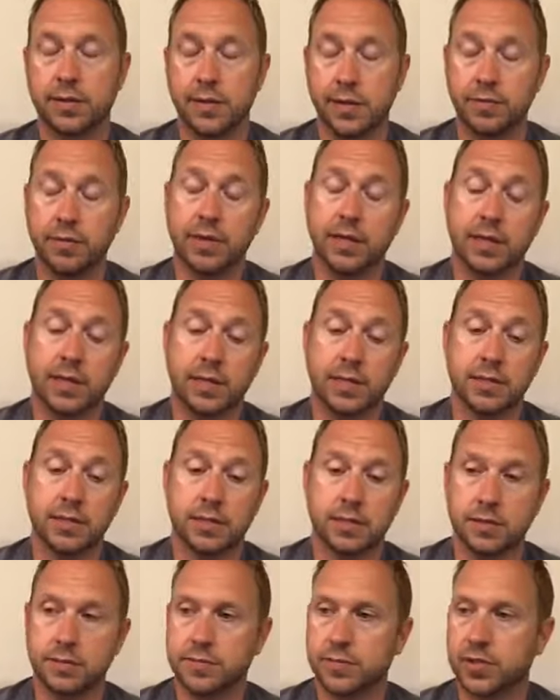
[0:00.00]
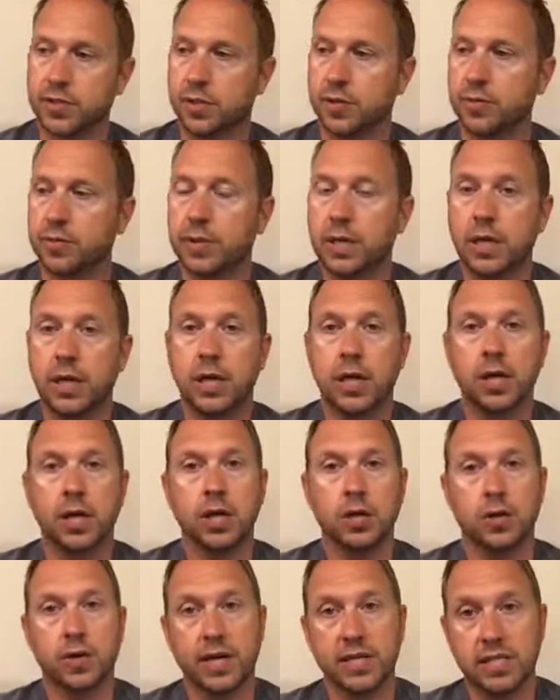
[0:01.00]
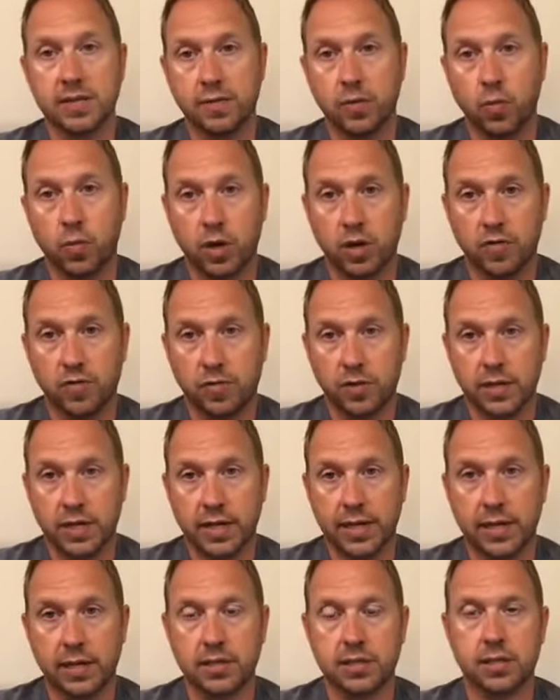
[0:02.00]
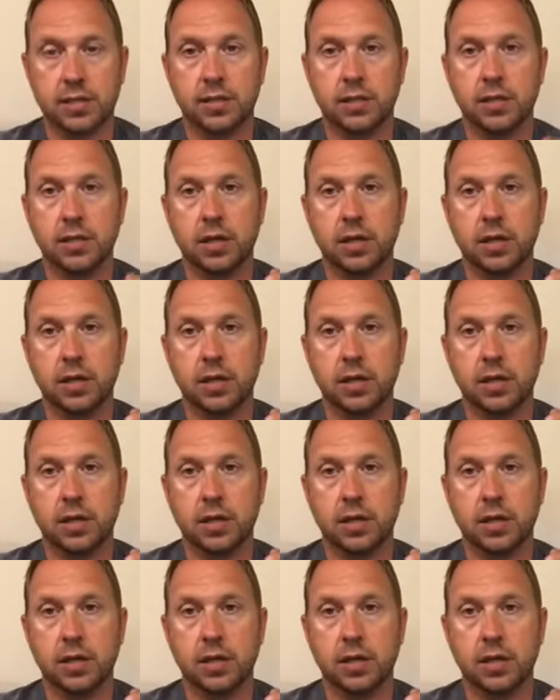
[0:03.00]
It really is. So you guys have a wonderful night.